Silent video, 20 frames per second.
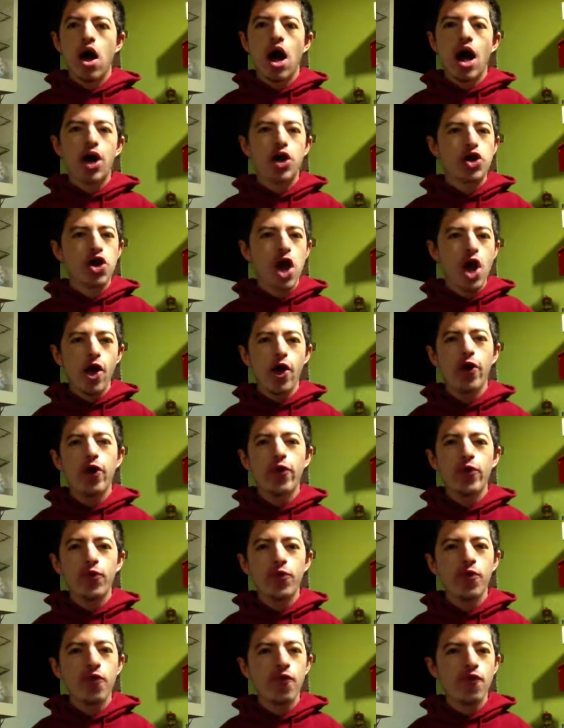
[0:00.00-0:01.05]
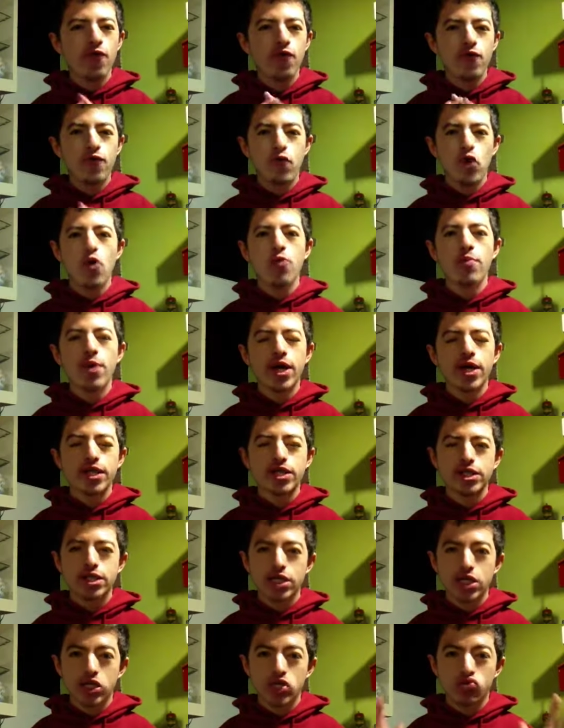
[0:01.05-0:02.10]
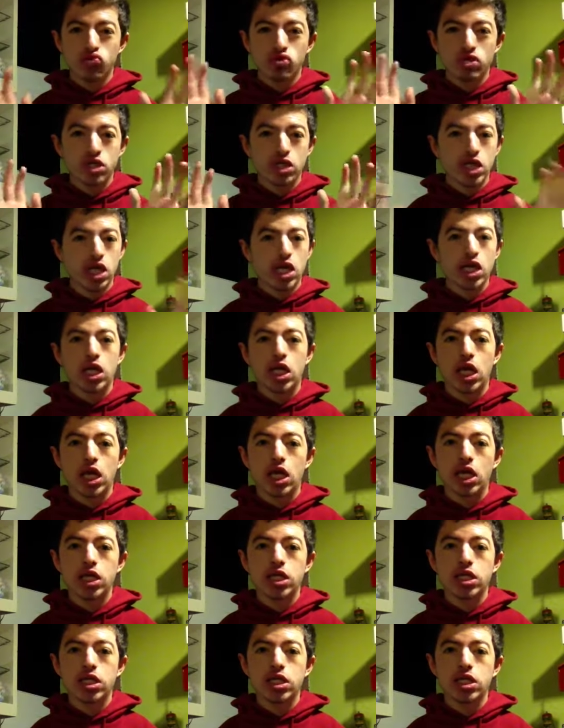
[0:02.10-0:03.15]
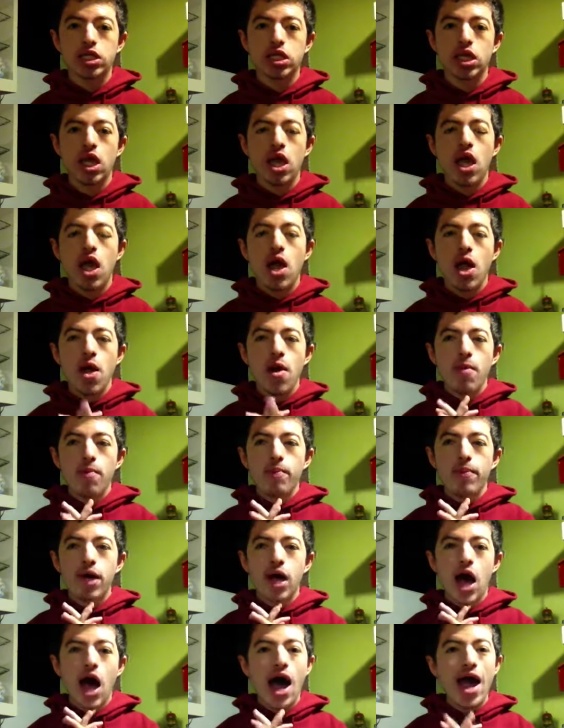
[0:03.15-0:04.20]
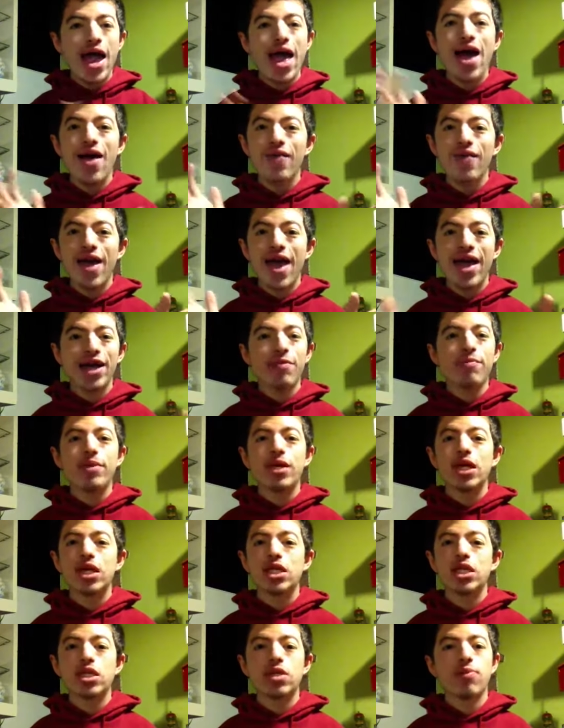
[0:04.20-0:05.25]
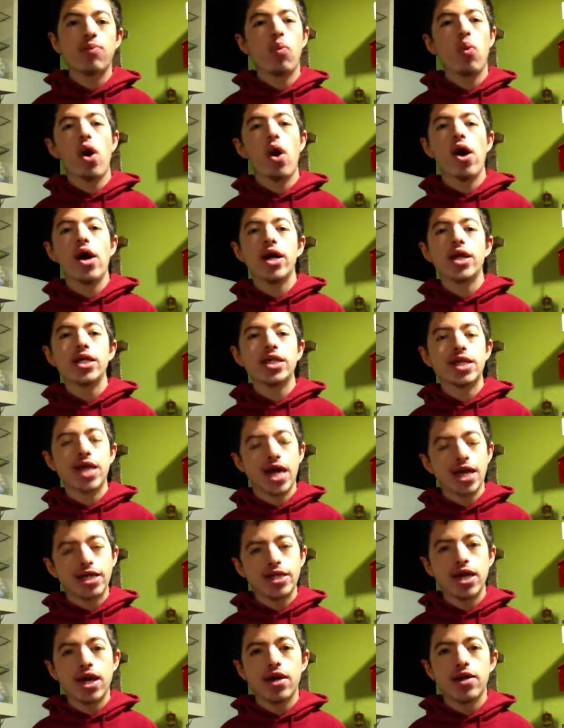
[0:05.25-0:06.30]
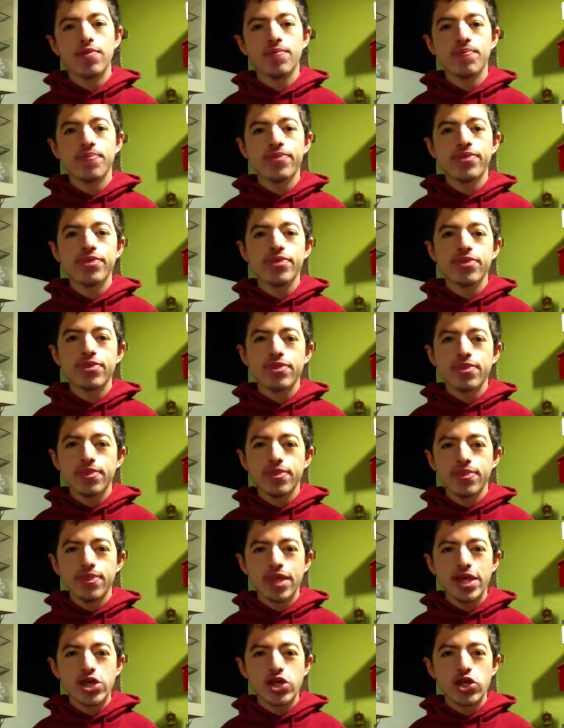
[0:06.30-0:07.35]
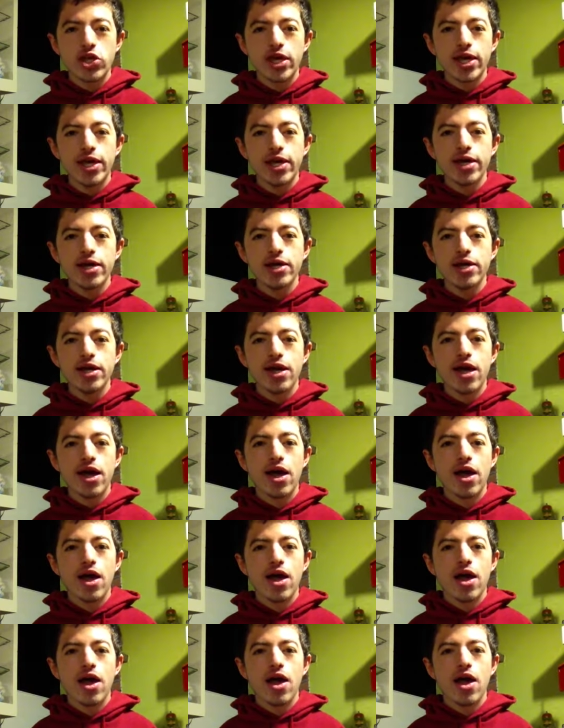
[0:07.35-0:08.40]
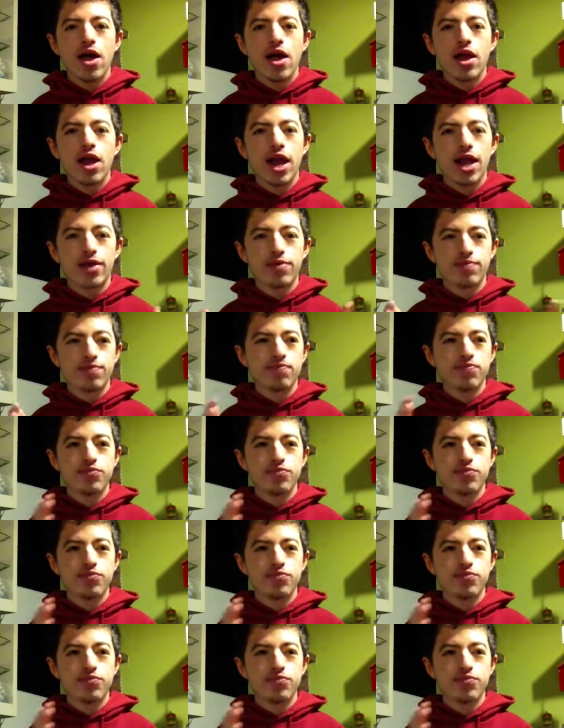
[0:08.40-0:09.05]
I know four months is ridiculous, but I have eight pieces of work to get done this year, like